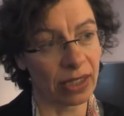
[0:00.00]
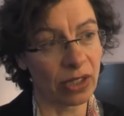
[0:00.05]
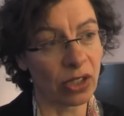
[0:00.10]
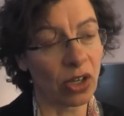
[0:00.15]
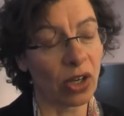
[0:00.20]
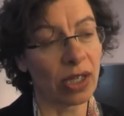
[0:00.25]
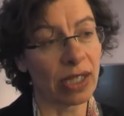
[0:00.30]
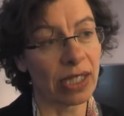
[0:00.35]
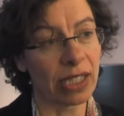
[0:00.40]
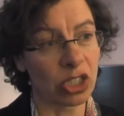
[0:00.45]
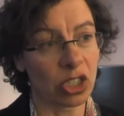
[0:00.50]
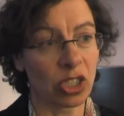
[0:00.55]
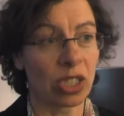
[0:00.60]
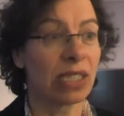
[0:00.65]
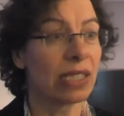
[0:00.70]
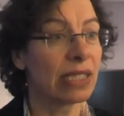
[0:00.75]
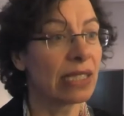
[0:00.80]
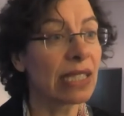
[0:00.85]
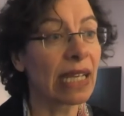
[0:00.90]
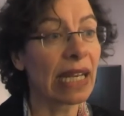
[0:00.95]
knowledge
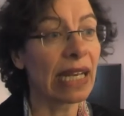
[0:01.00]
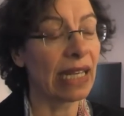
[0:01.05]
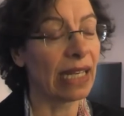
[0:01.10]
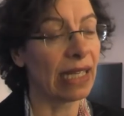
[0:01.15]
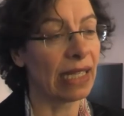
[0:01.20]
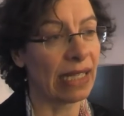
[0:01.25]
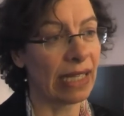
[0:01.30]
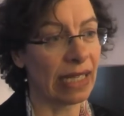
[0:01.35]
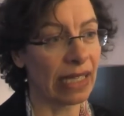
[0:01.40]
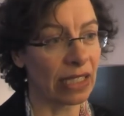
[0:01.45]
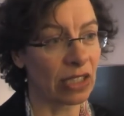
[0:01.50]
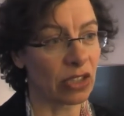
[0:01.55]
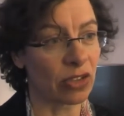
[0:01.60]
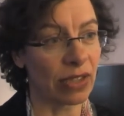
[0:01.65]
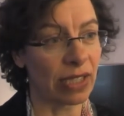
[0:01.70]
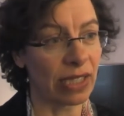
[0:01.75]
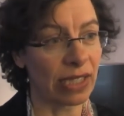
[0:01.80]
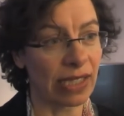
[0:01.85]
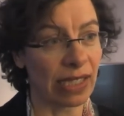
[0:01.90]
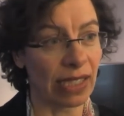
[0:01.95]
is clearly
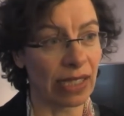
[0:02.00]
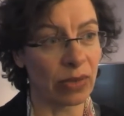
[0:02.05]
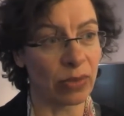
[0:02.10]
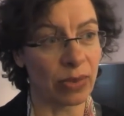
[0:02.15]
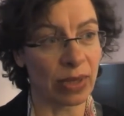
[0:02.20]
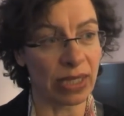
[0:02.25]
increasing.